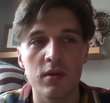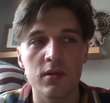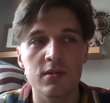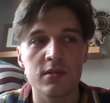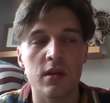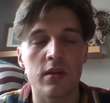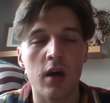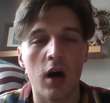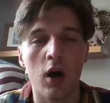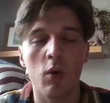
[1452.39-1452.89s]

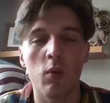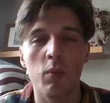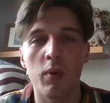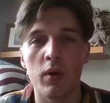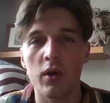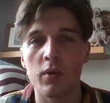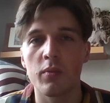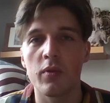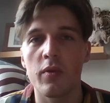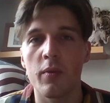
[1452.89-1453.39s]
So the whole
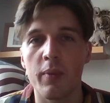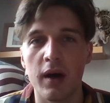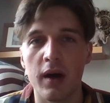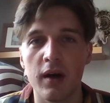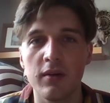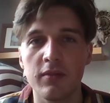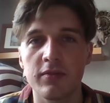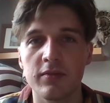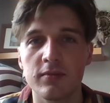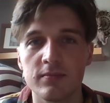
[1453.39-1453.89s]
bottom of the
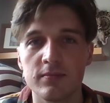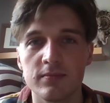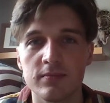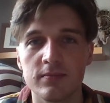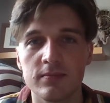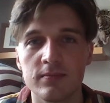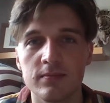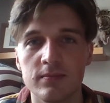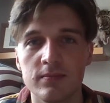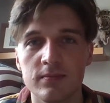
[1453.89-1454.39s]
bath.
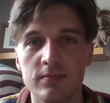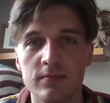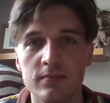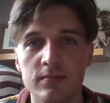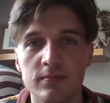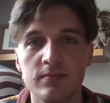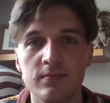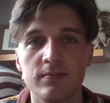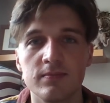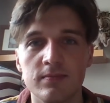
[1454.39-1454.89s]

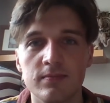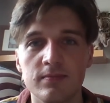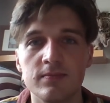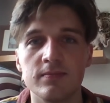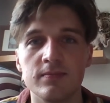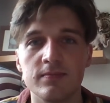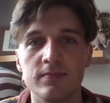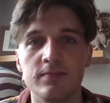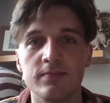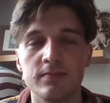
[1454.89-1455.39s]
Hmm.